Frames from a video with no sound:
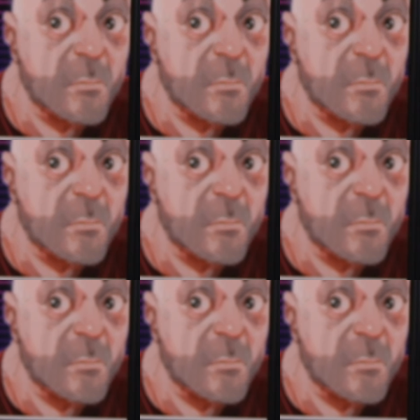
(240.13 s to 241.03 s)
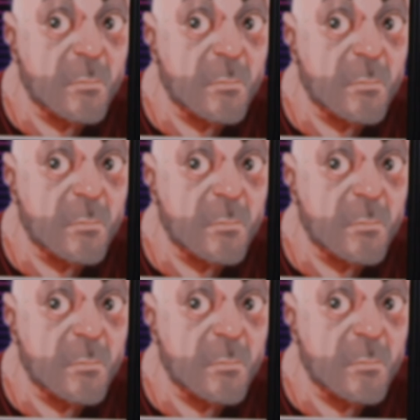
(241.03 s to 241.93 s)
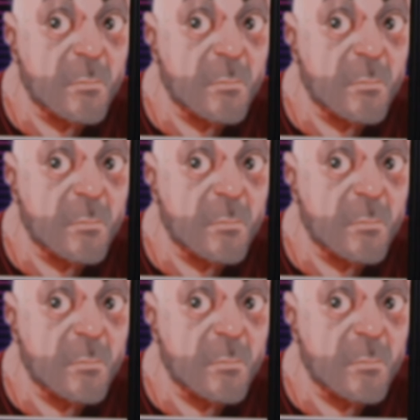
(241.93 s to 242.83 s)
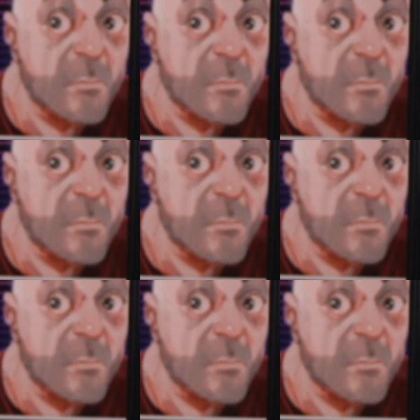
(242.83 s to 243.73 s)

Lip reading: No words are spoken by the person on screen.